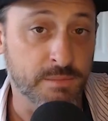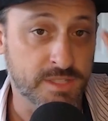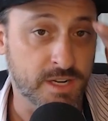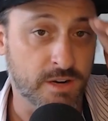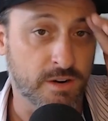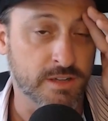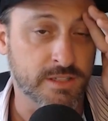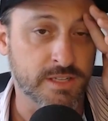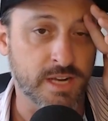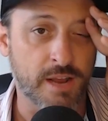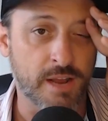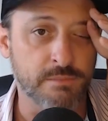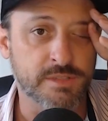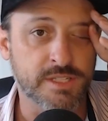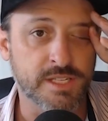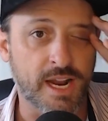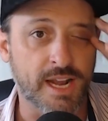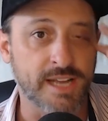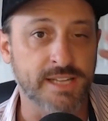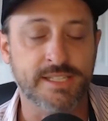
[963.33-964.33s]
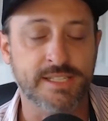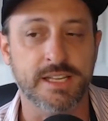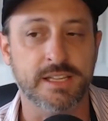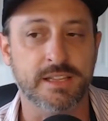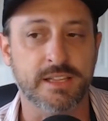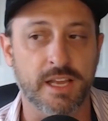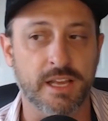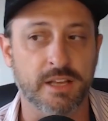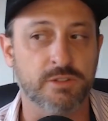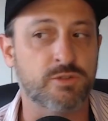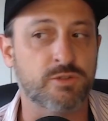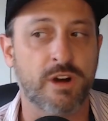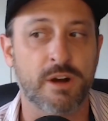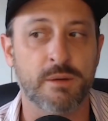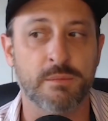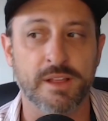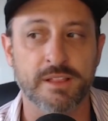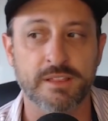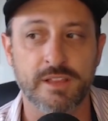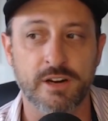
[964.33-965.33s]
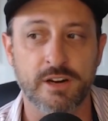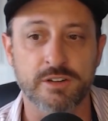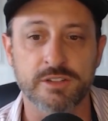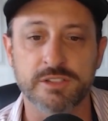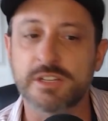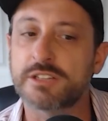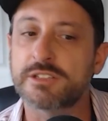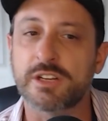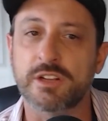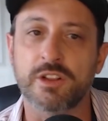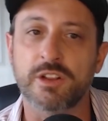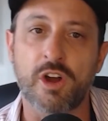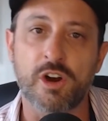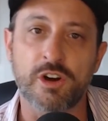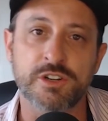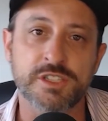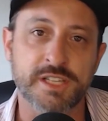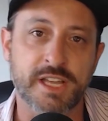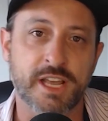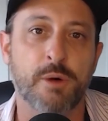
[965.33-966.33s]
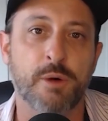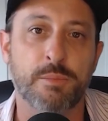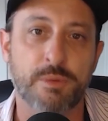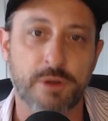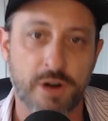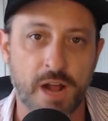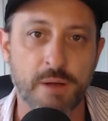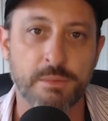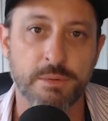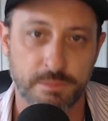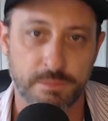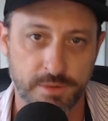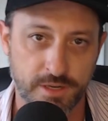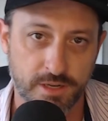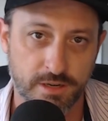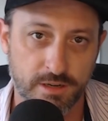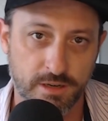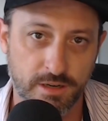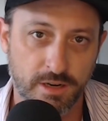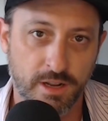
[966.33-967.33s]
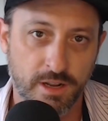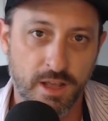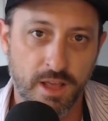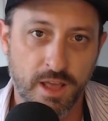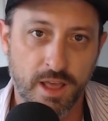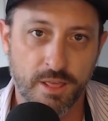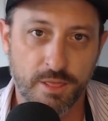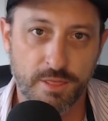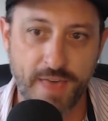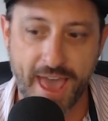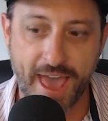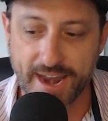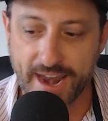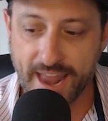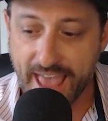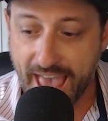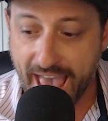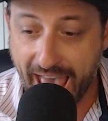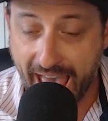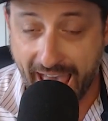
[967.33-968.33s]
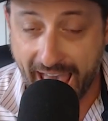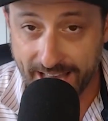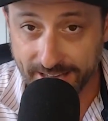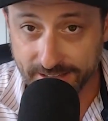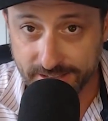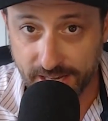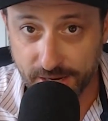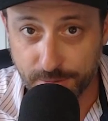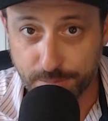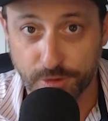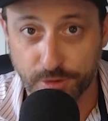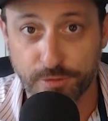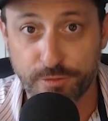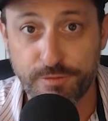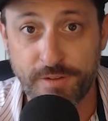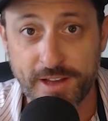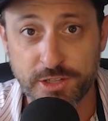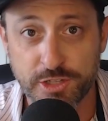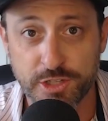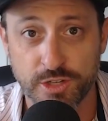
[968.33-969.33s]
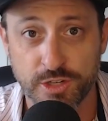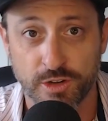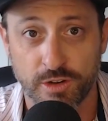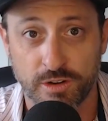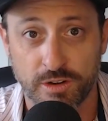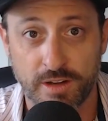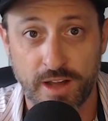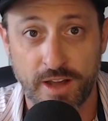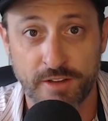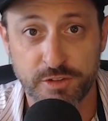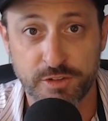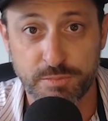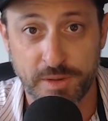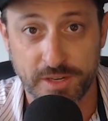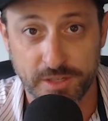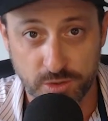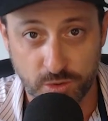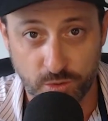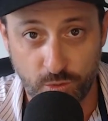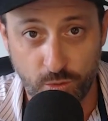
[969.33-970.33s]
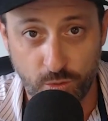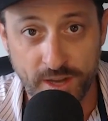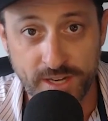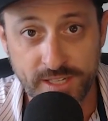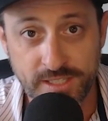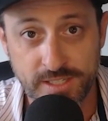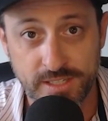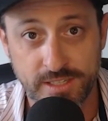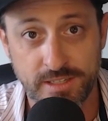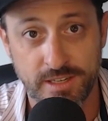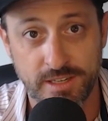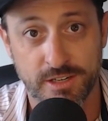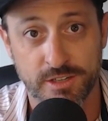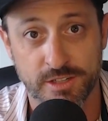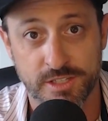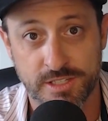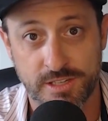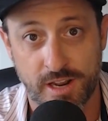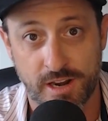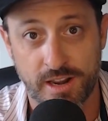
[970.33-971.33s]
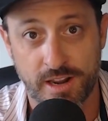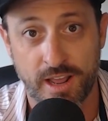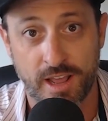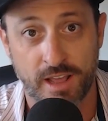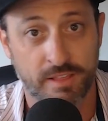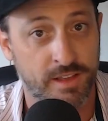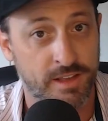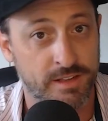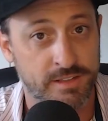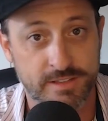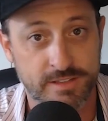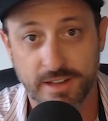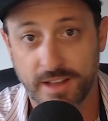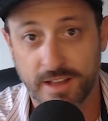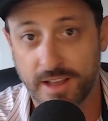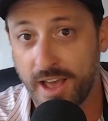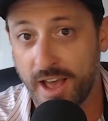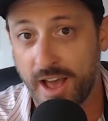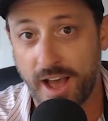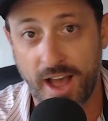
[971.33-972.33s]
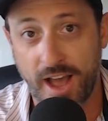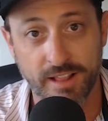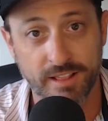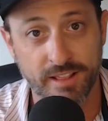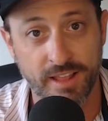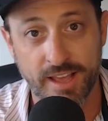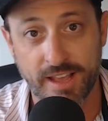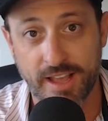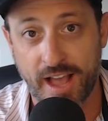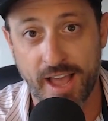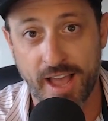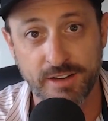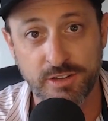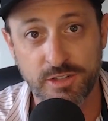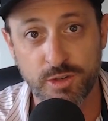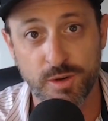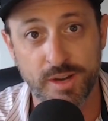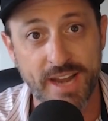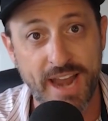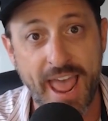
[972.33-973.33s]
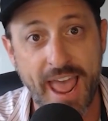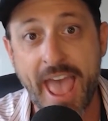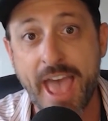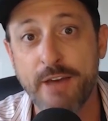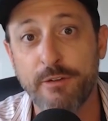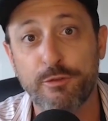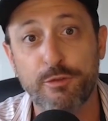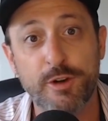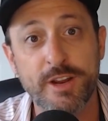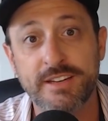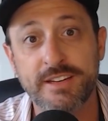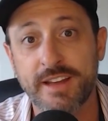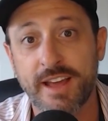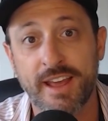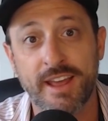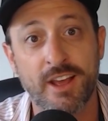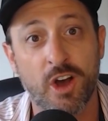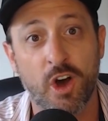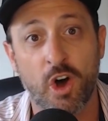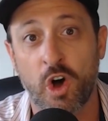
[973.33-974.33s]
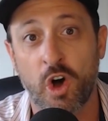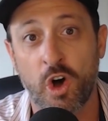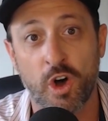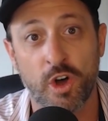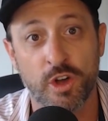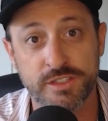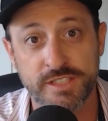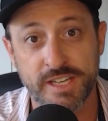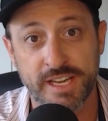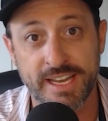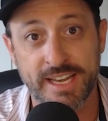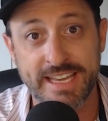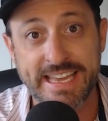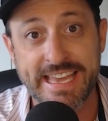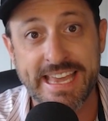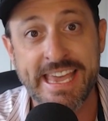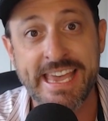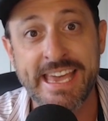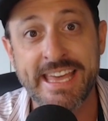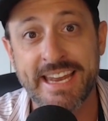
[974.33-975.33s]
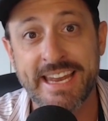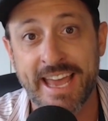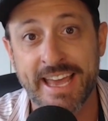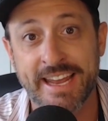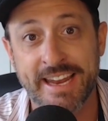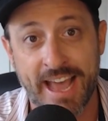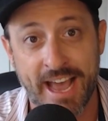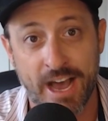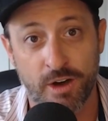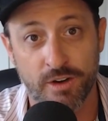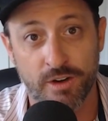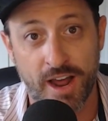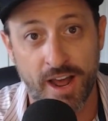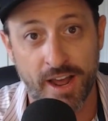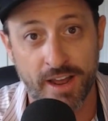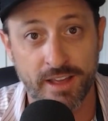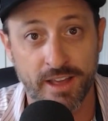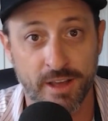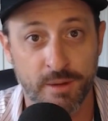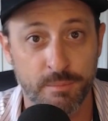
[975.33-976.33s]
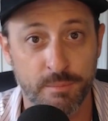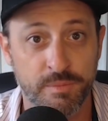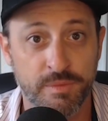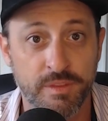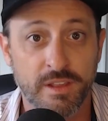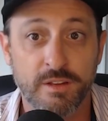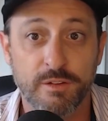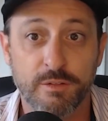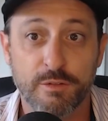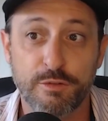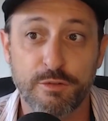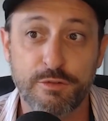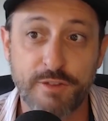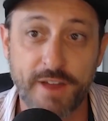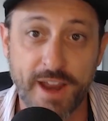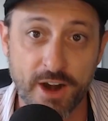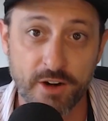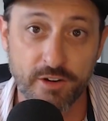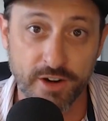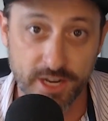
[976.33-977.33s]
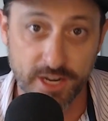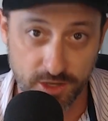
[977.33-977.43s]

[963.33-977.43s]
there are times that I see things where I'm like, there's such a large scale problem here that as a professional, I've spent 20 years studying this. I do it every day, all day, in and out. I am very